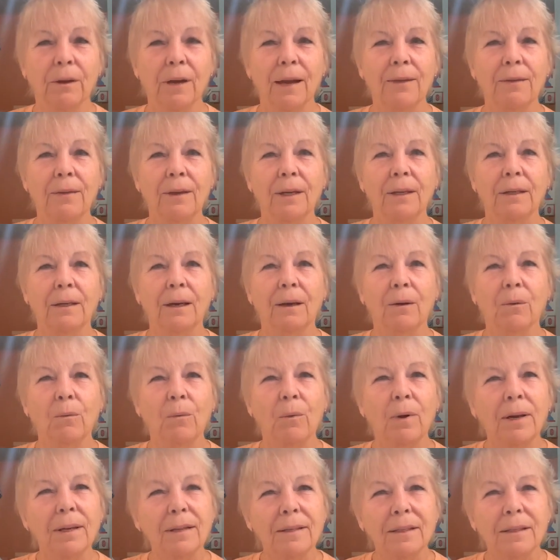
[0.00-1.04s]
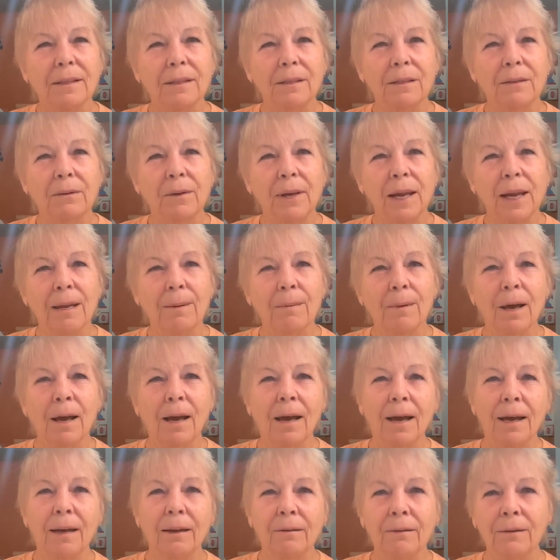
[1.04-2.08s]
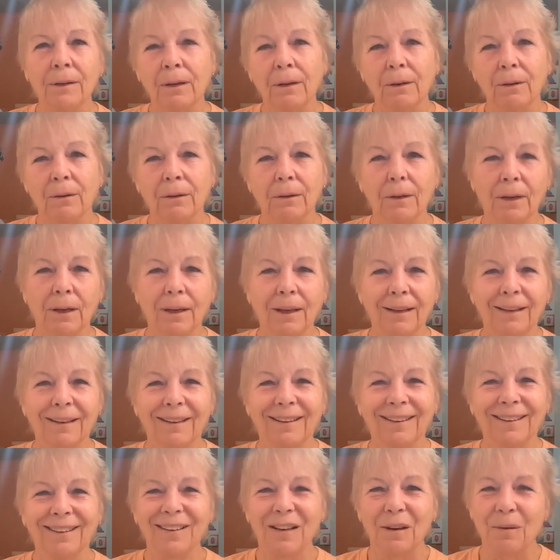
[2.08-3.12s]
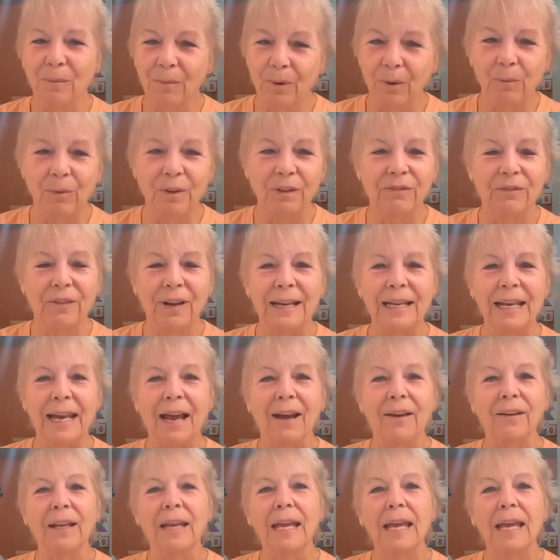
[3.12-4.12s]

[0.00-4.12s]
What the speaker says: I think, now, what is this new name? I don't know, but we'll find out.